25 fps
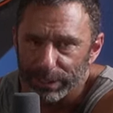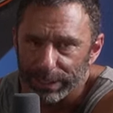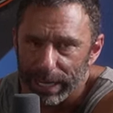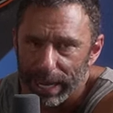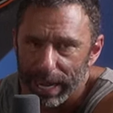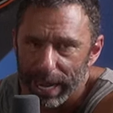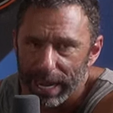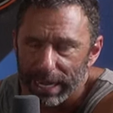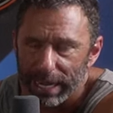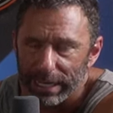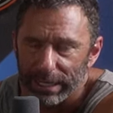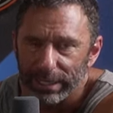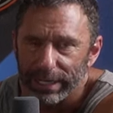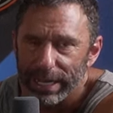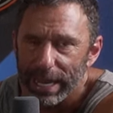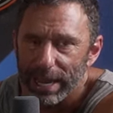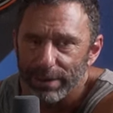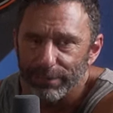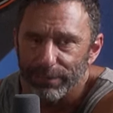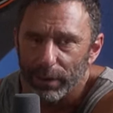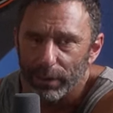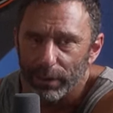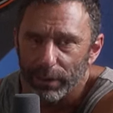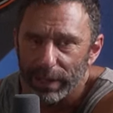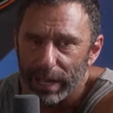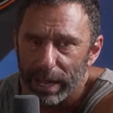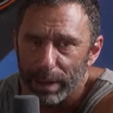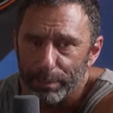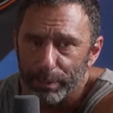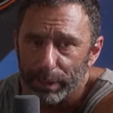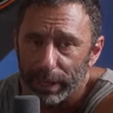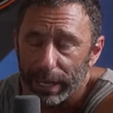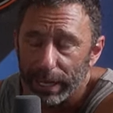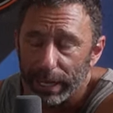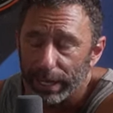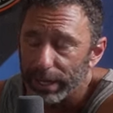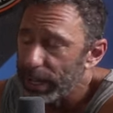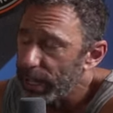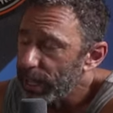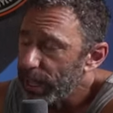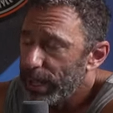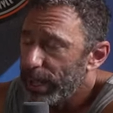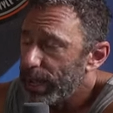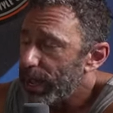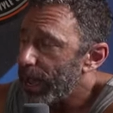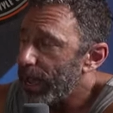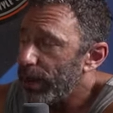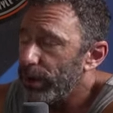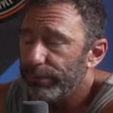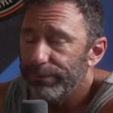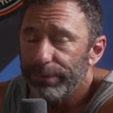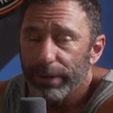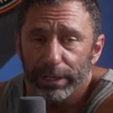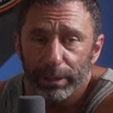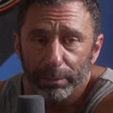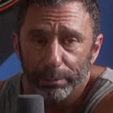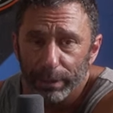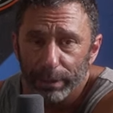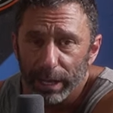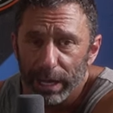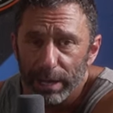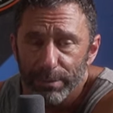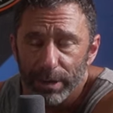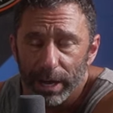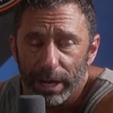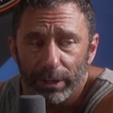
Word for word: day and you can't follow that plan, I don't fucking blame you.